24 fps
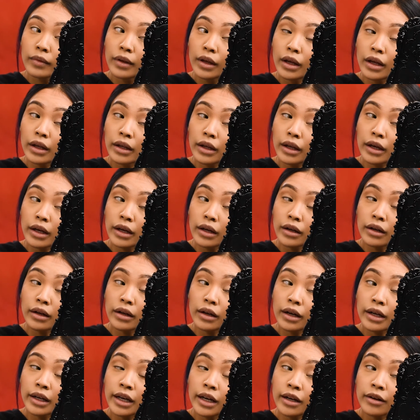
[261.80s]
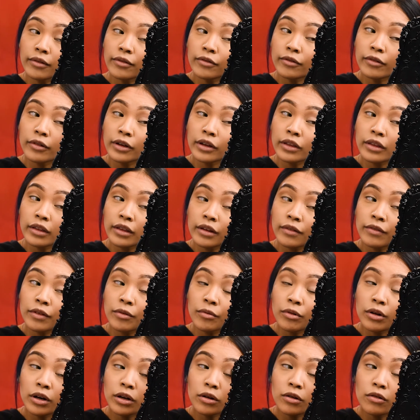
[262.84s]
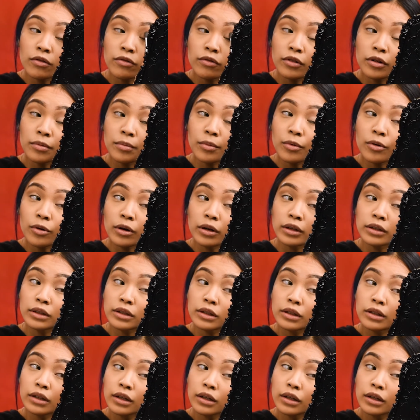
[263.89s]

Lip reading: And then again, if you want to go for a more